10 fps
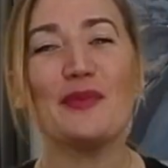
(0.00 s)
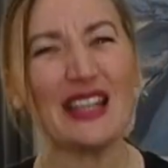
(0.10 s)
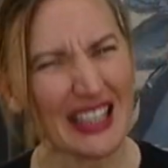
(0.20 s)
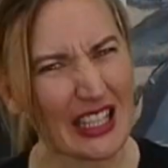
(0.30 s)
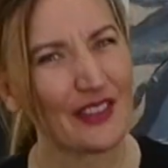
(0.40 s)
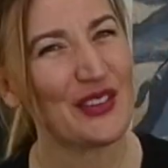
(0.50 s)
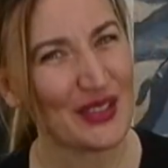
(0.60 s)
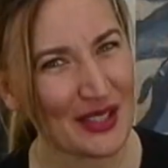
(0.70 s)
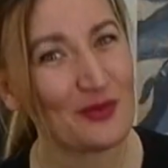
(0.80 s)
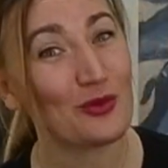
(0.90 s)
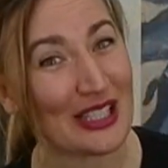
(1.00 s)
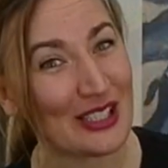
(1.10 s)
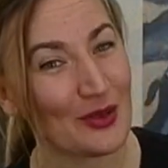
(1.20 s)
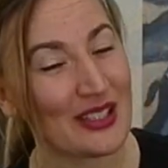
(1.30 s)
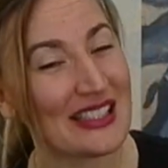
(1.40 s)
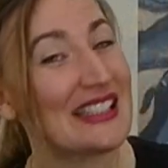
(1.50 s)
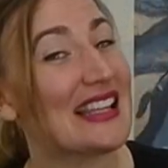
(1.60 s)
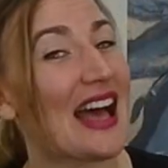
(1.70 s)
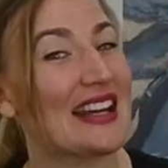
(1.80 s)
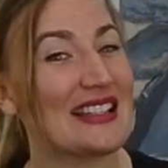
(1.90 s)
going to give you some
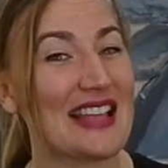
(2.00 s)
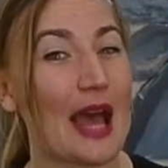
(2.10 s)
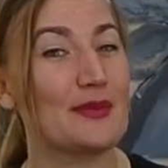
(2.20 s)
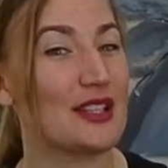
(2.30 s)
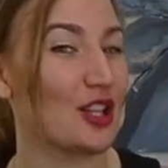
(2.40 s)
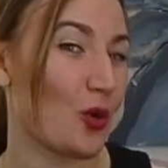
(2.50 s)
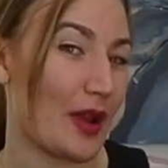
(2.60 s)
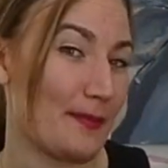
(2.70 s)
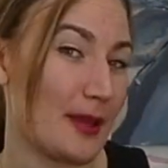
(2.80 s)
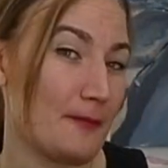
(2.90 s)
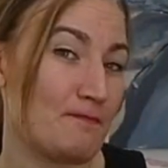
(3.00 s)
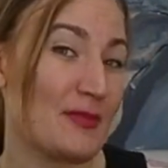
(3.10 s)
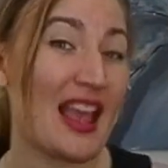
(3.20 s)
resources on adapted equipment,